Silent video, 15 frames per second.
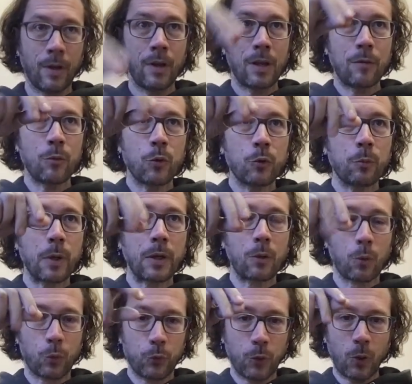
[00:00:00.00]
if you
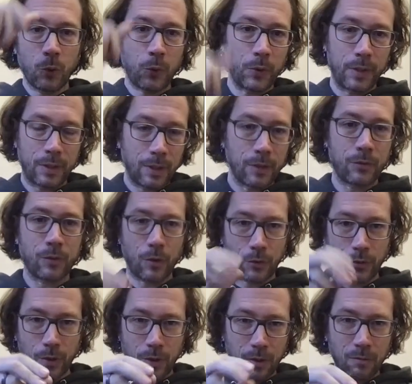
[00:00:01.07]
sprinkle salt on it, it's
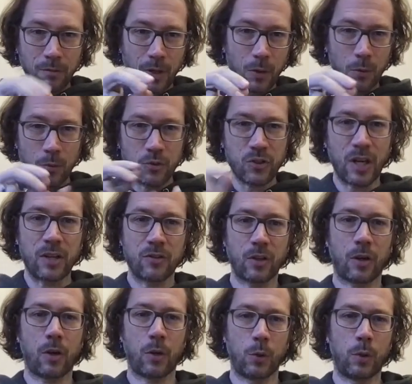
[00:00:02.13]
just going to change the
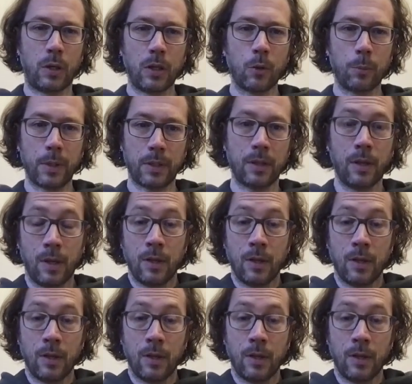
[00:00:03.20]
color a little bit.